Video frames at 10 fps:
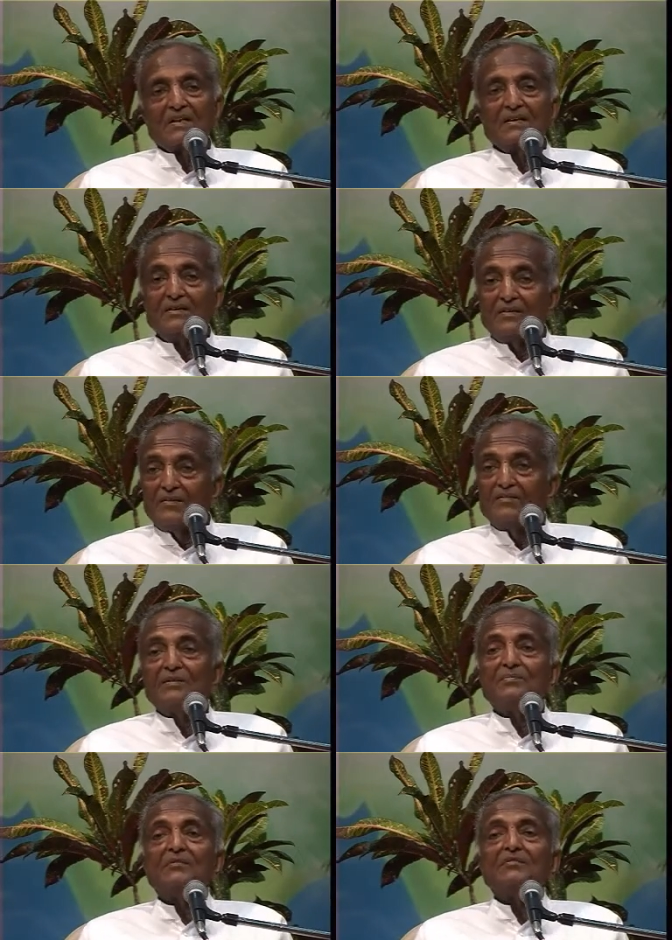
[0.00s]
He
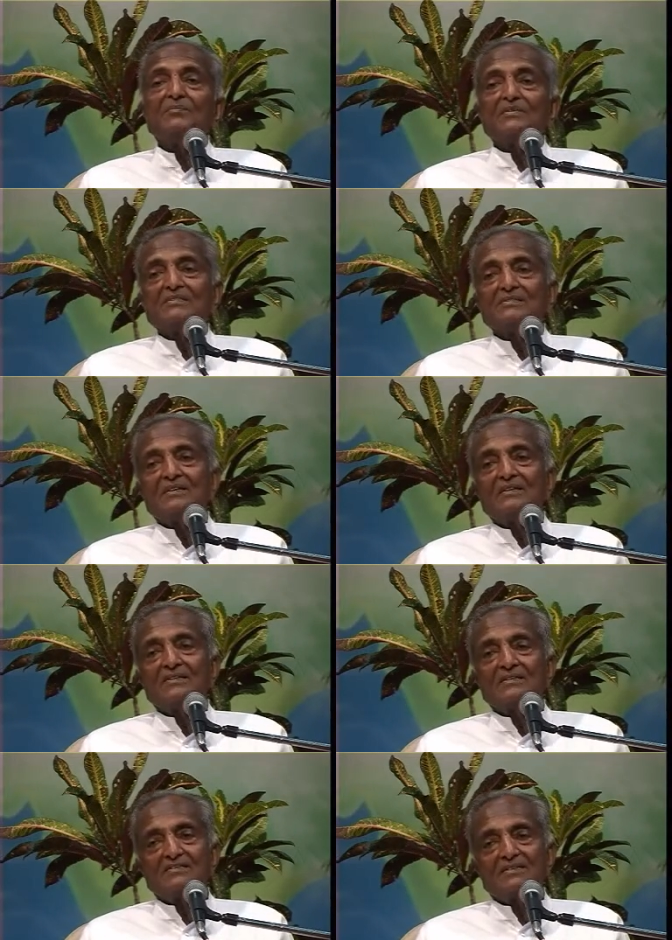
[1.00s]
developed our
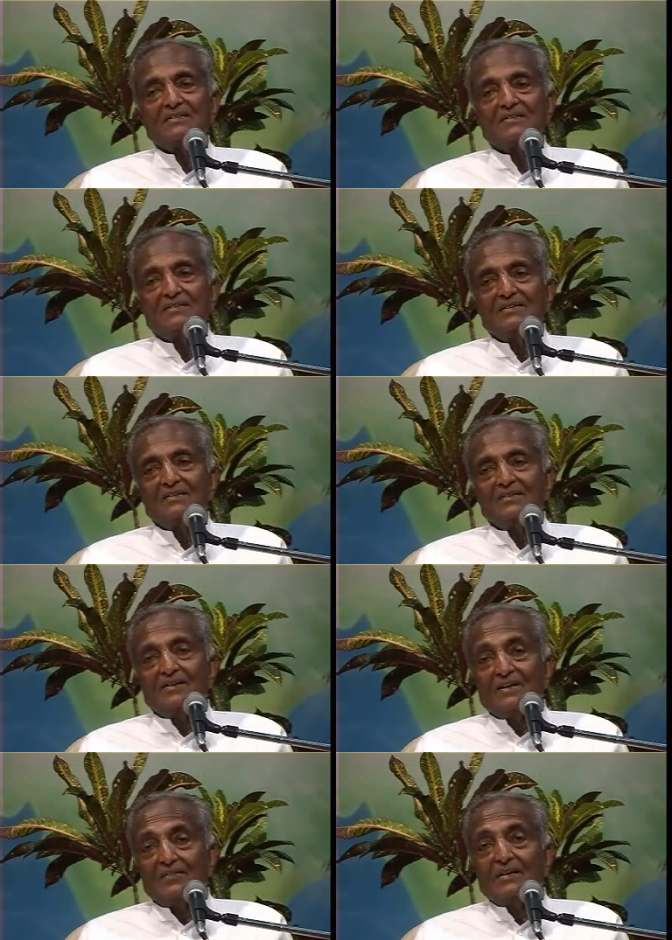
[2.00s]
personalities
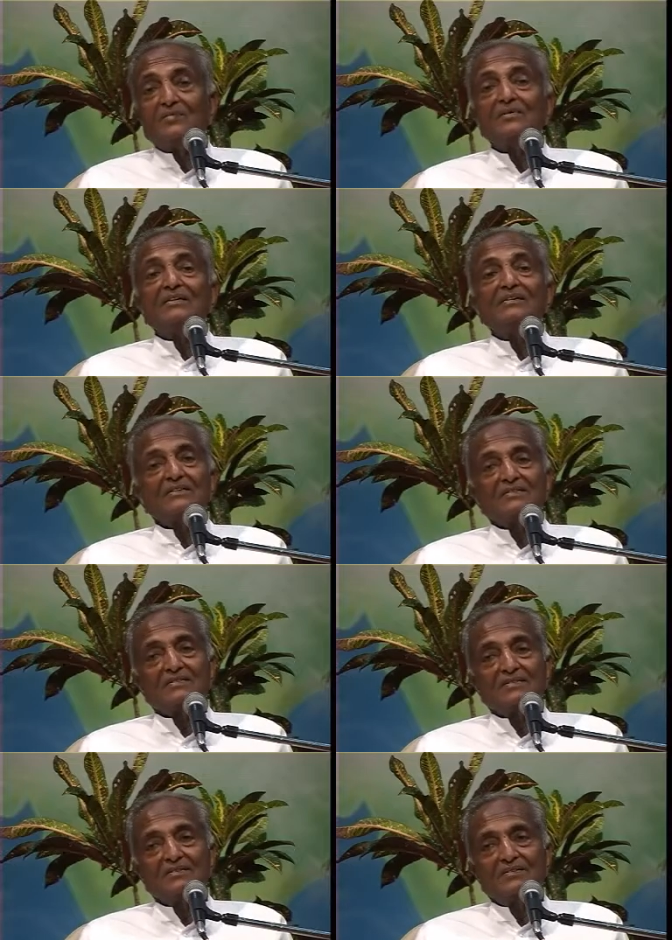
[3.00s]
our abilities